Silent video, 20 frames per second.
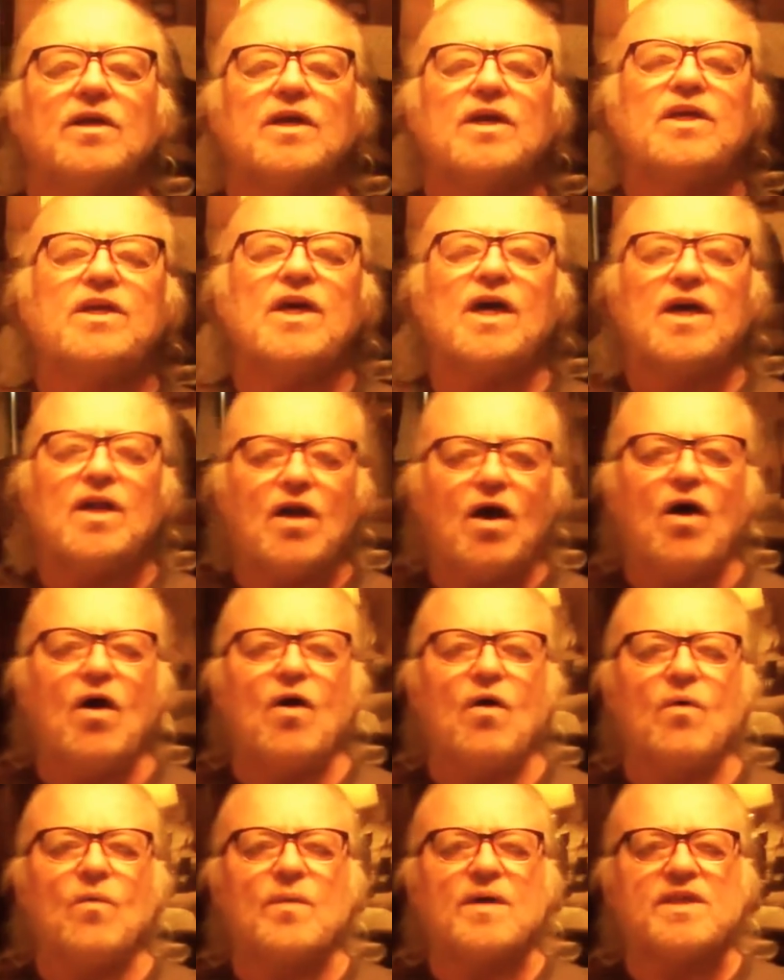You get
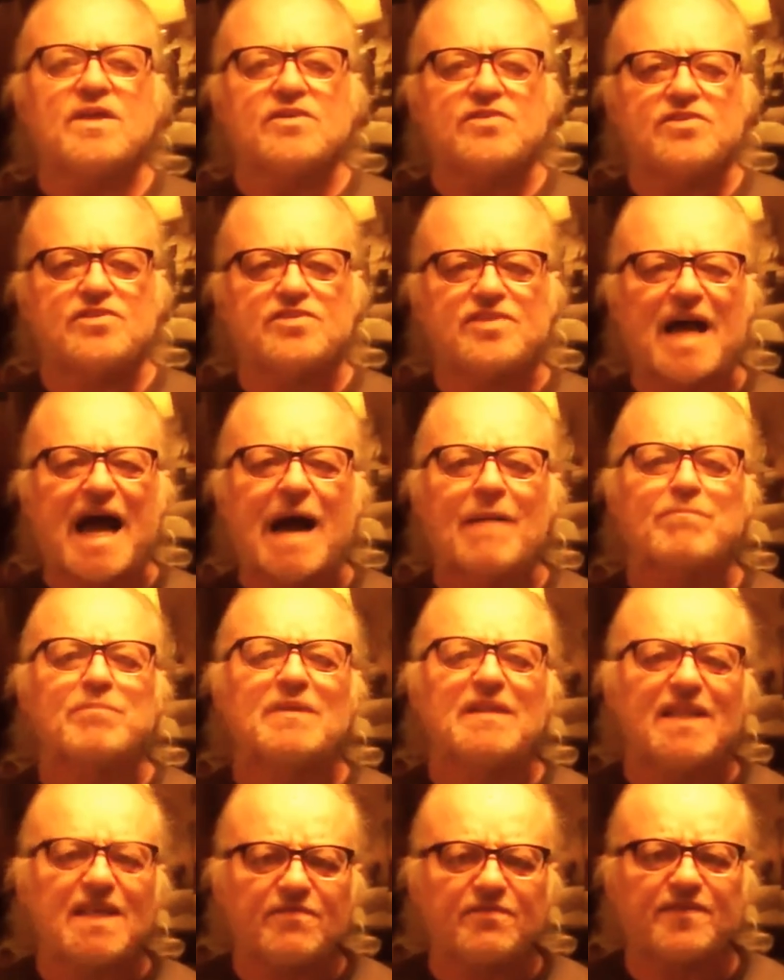old when you
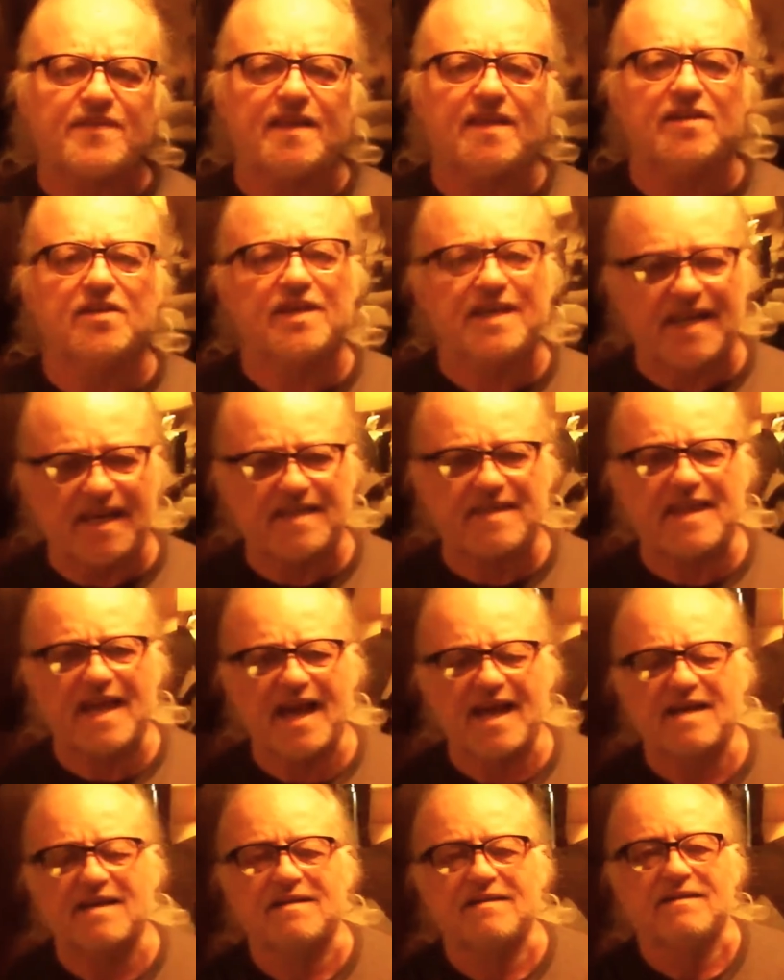stop lifting. You get
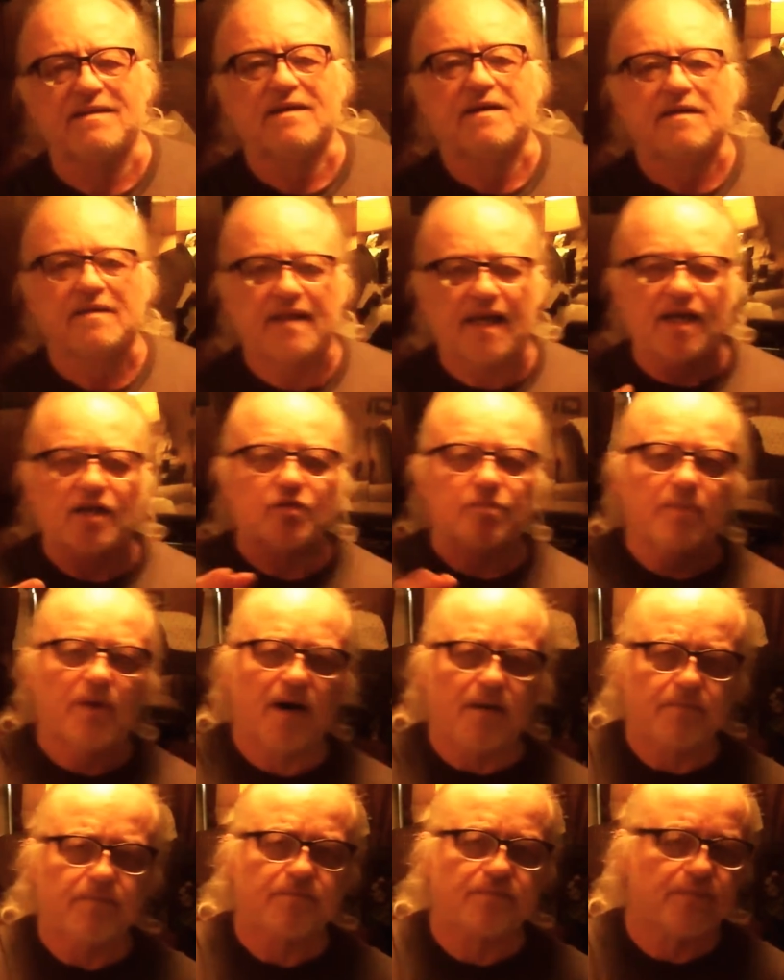that? Thanks,
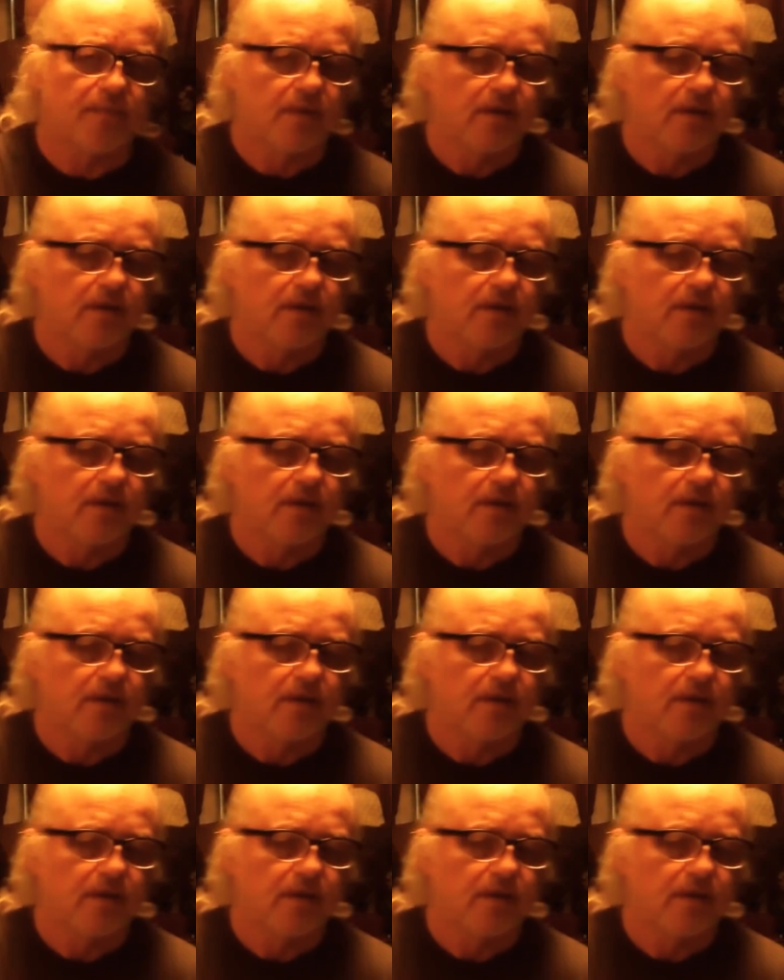Bob.